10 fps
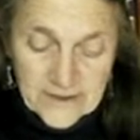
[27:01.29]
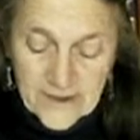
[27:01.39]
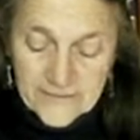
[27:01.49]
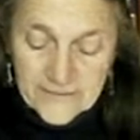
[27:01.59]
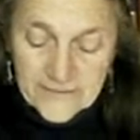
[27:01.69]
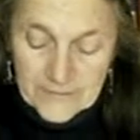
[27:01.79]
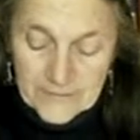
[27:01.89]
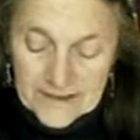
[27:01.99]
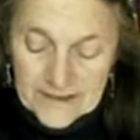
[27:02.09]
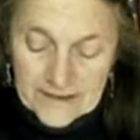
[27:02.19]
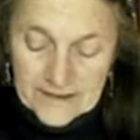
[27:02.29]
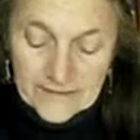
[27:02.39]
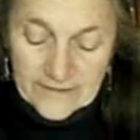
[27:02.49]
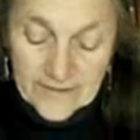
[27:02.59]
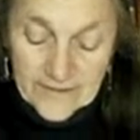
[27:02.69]
of the meaning of
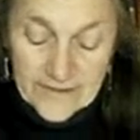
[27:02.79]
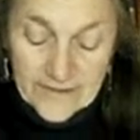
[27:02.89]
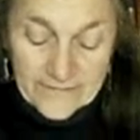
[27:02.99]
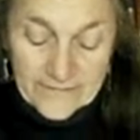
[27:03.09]
life."